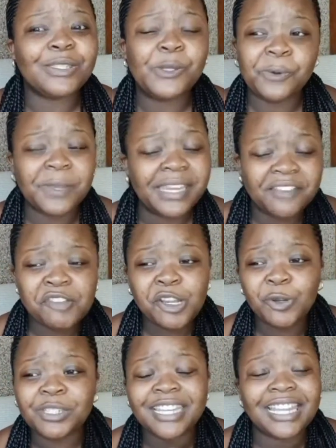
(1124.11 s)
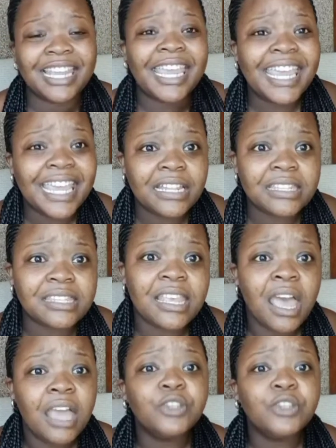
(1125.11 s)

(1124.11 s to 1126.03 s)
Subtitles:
so whenever load shedding hits,